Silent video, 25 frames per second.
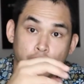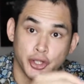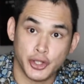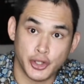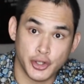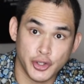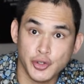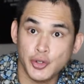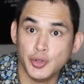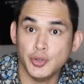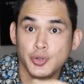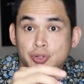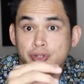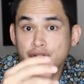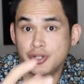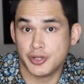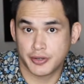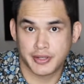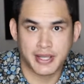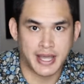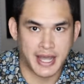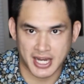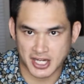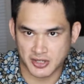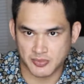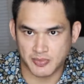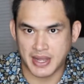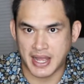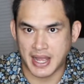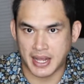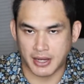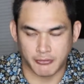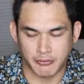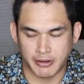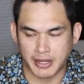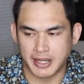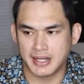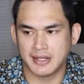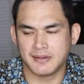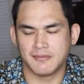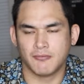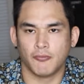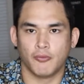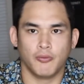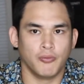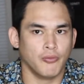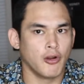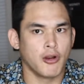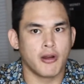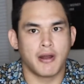use your cash back, right?
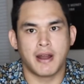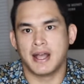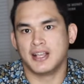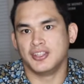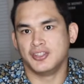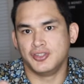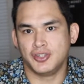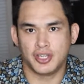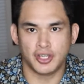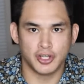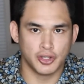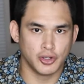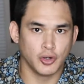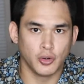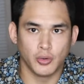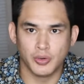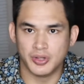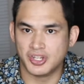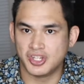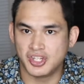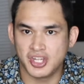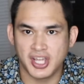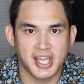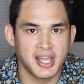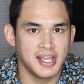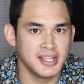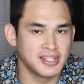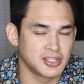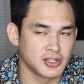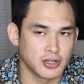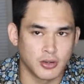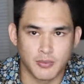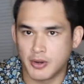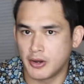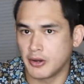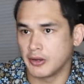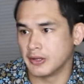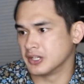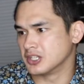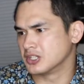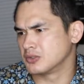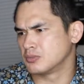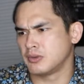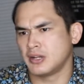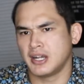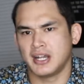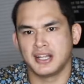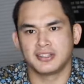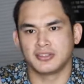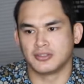Whereas you can go with Chase or American
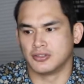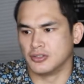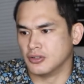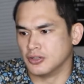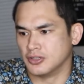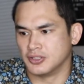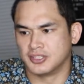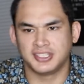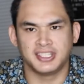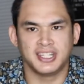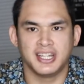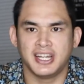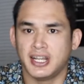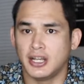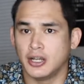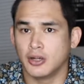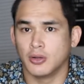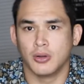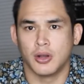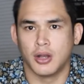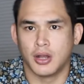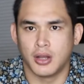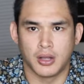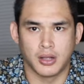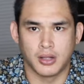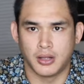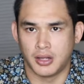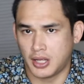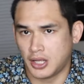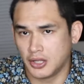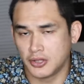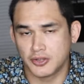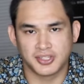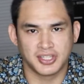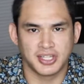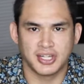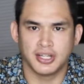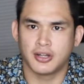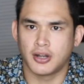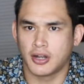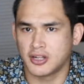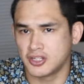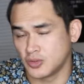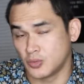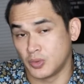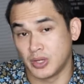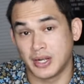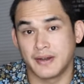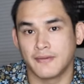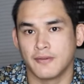Express or Citi or other city cards
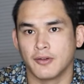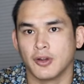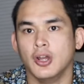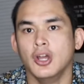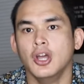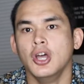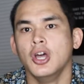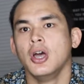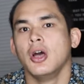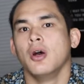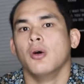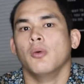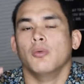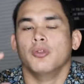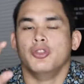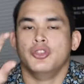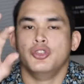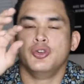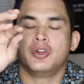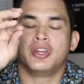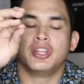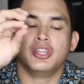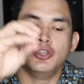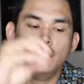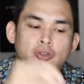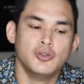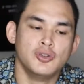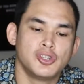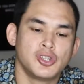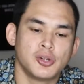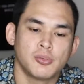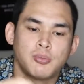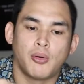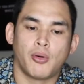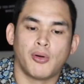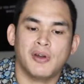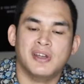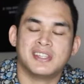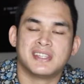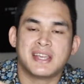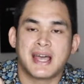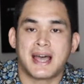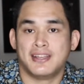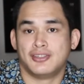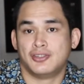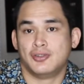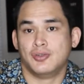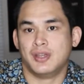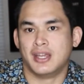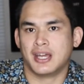or whatever, you can use your points
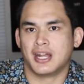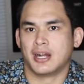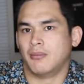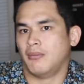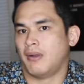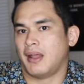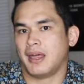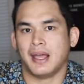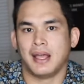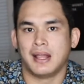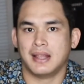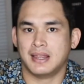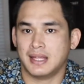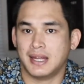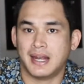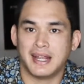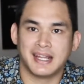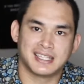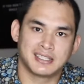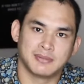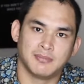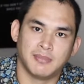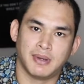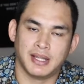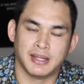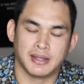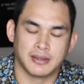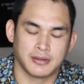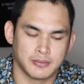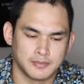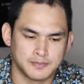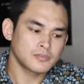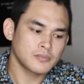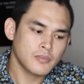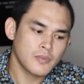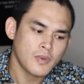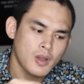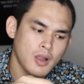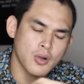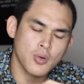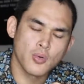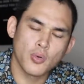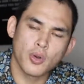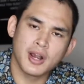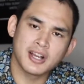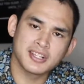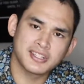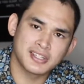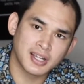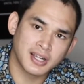as you get them the next month.
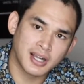Whereas the